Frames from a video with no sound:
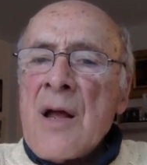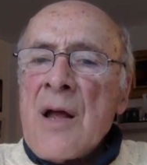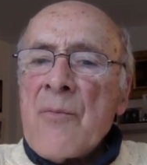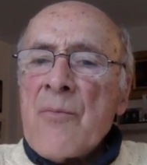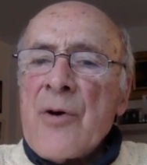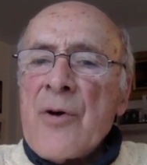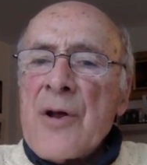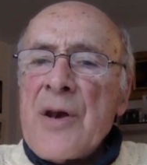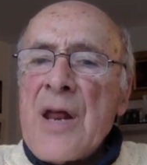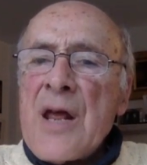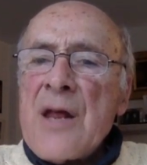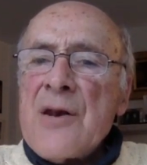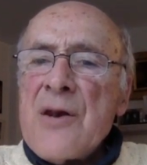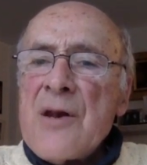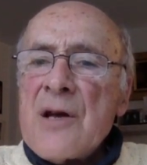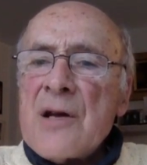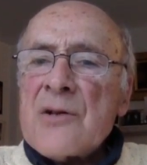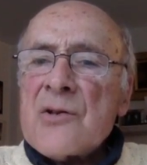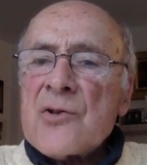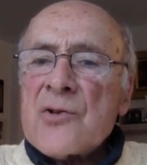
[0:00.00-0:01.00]
but had
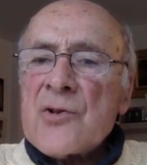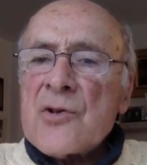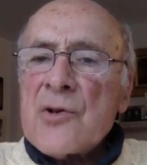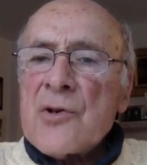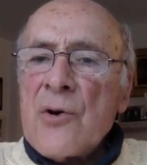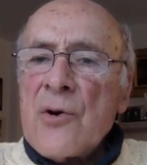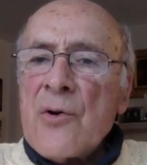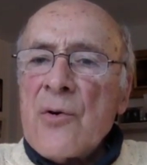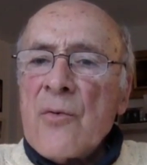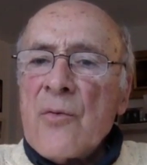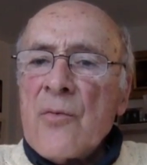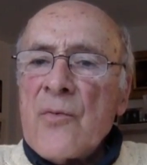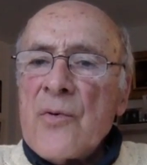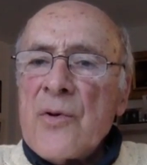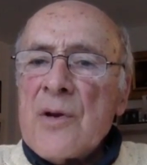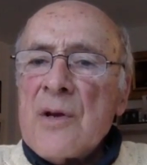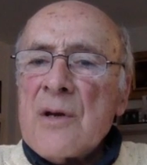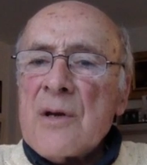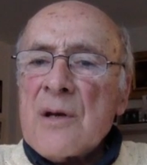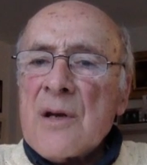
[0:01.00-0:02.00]
not served
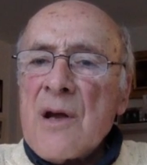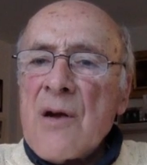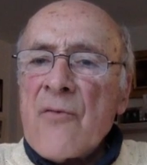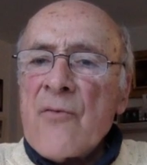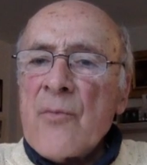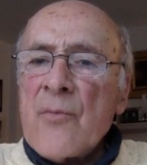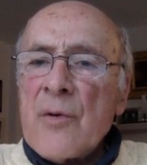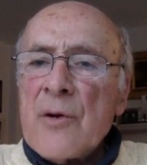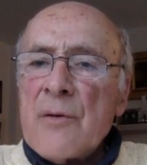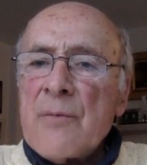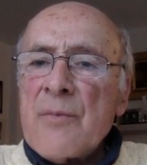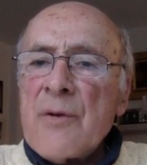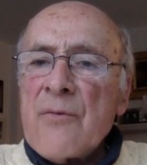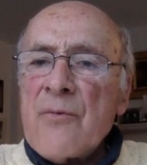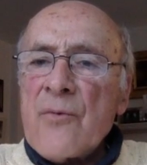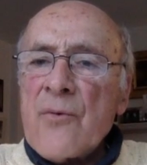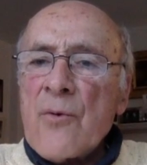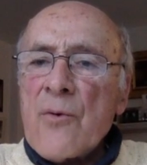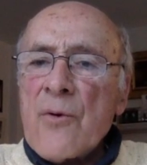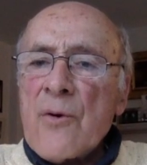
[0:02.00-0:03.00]
in government
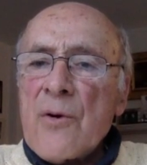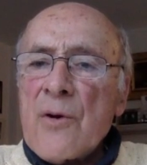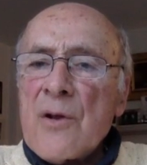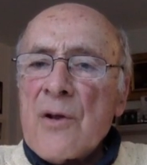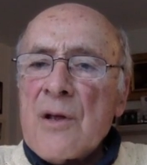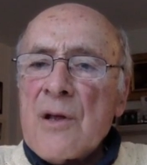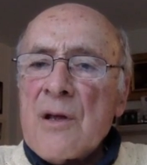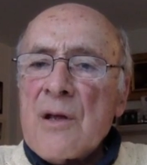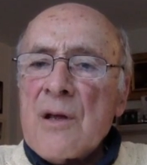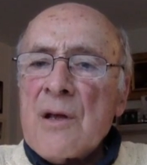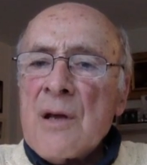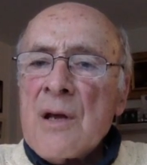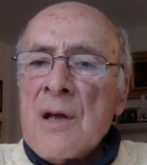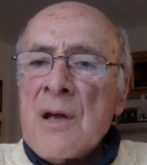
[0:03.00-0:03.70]
before he